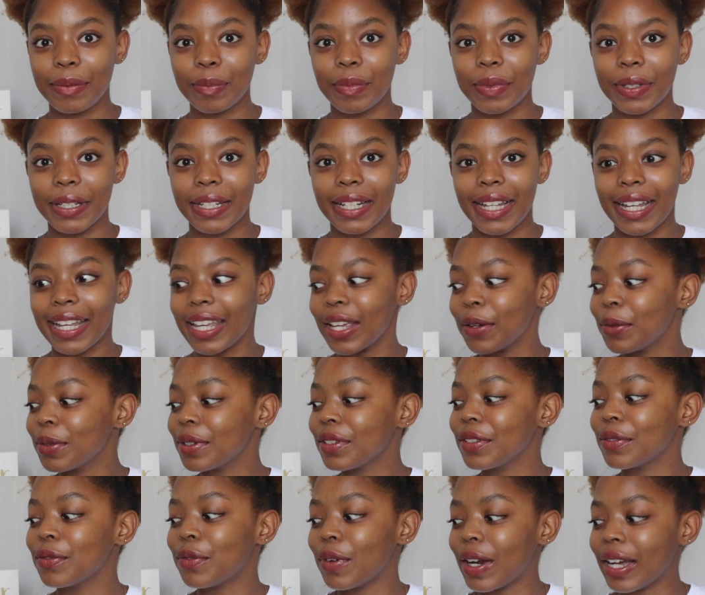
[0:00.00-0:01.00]
But like, it
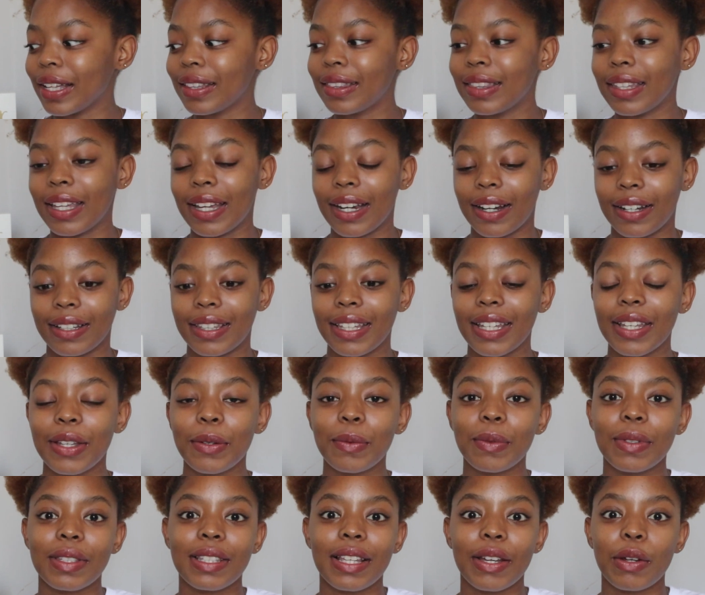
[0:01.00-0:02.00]
was right there. I think
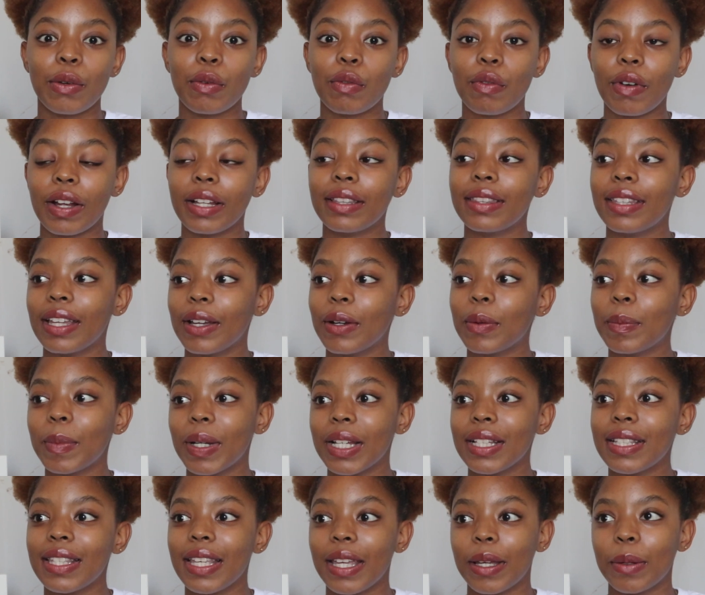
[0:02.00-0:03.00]
it was like right there on
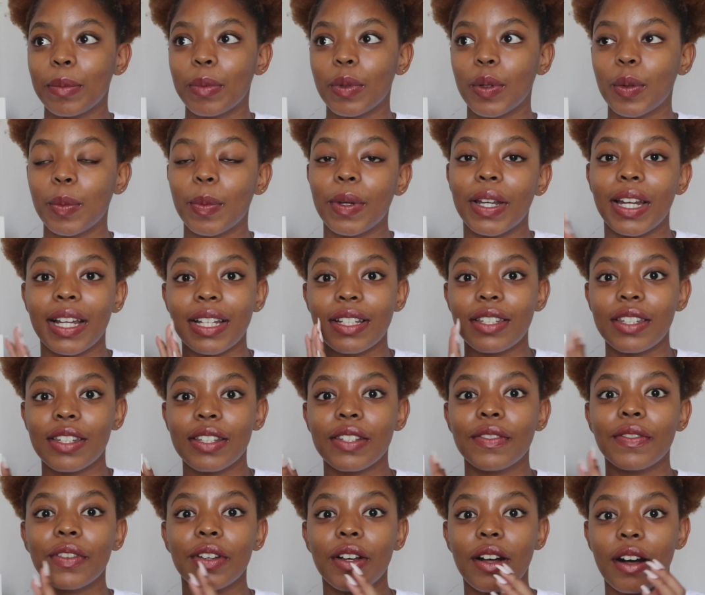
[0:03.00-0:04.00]
my table, but I
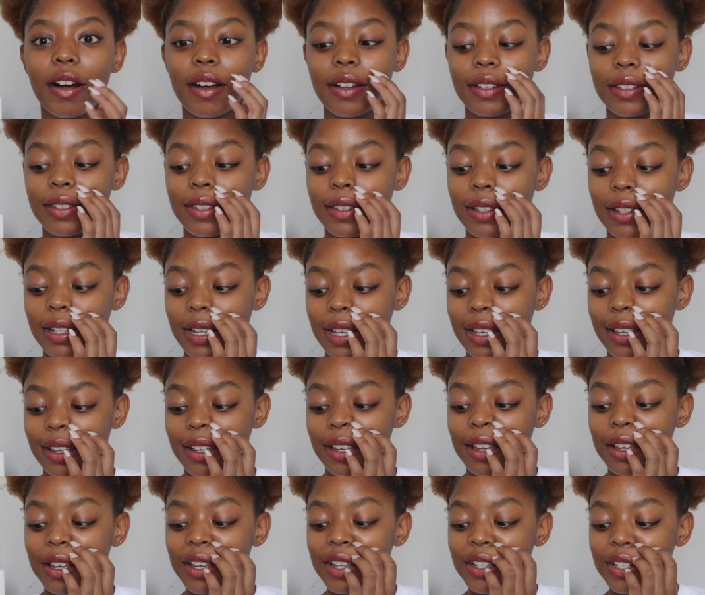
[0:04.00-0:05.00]
just forgot to like
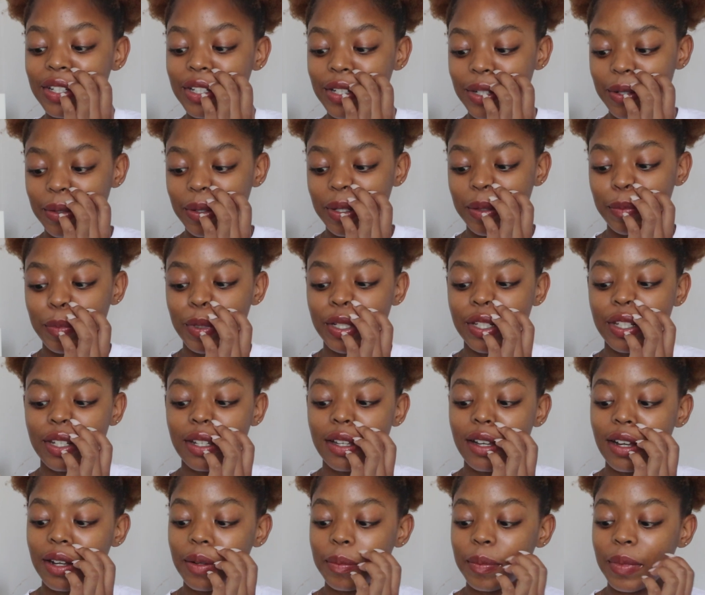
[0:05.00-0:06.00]
show it. But
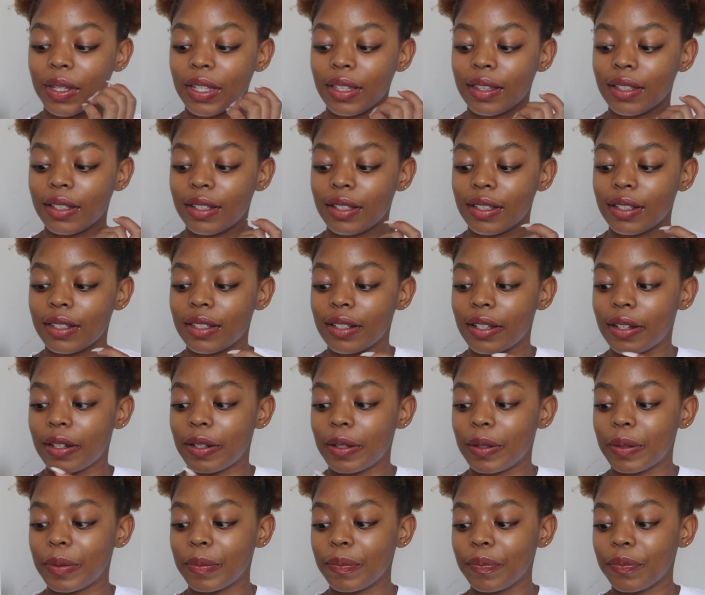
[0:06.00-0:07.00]
she got me this
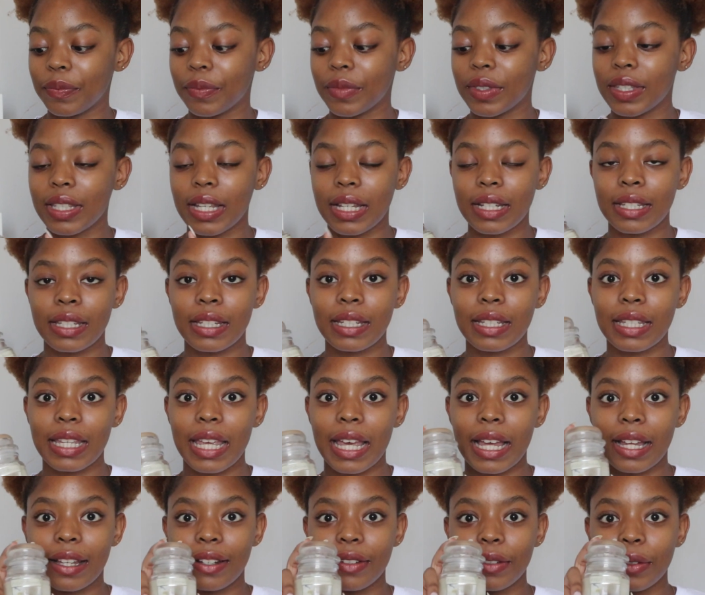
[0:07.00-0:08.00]
scented
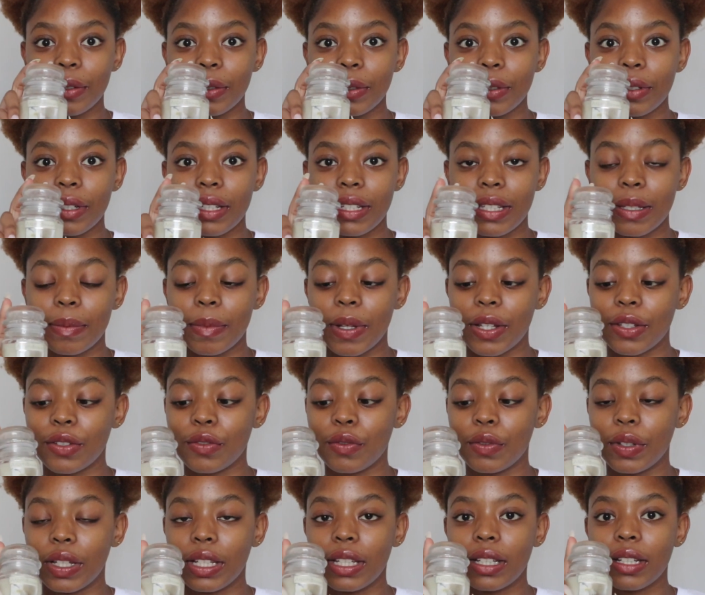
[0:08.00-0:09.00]
candle. It smells
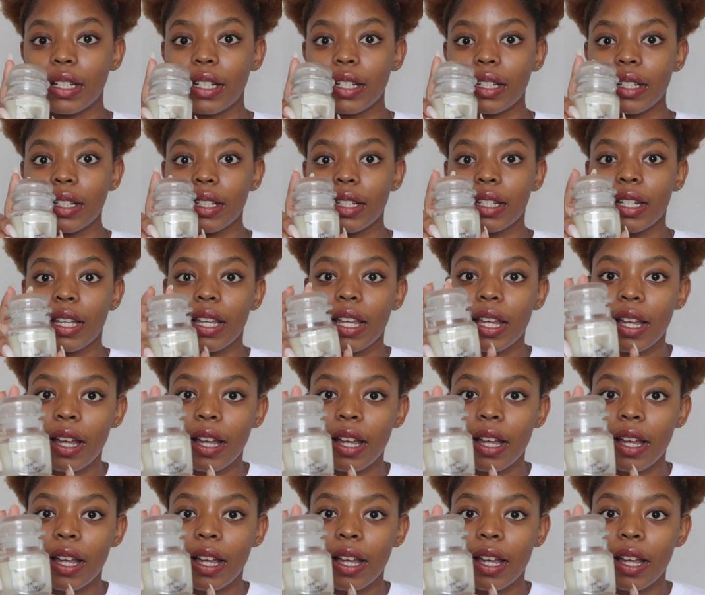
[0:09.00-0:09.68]
really good.